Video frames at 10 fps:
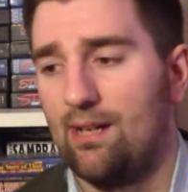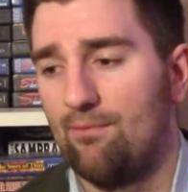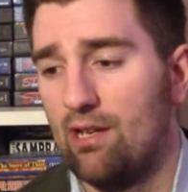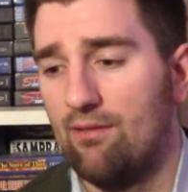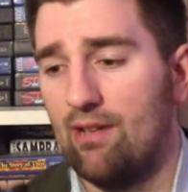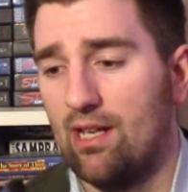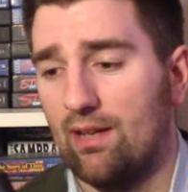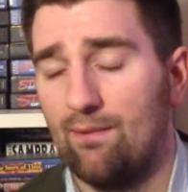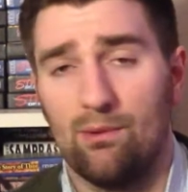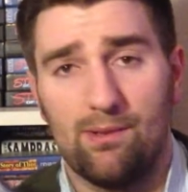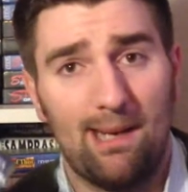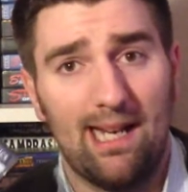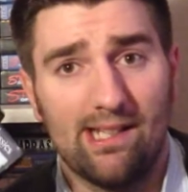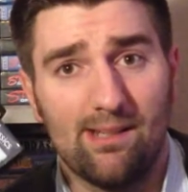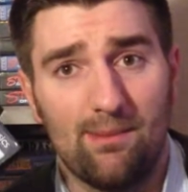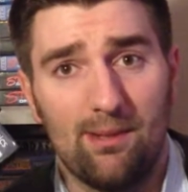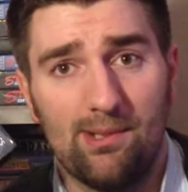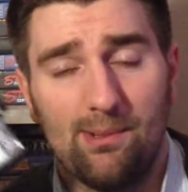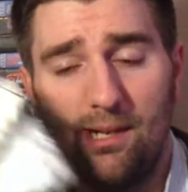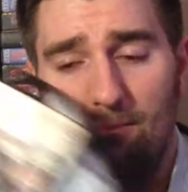I'm really looking forward to playing some of them
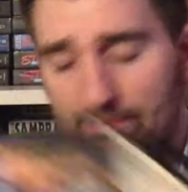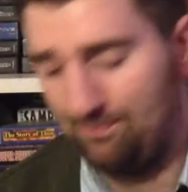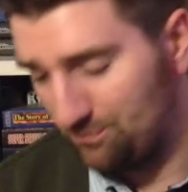as well.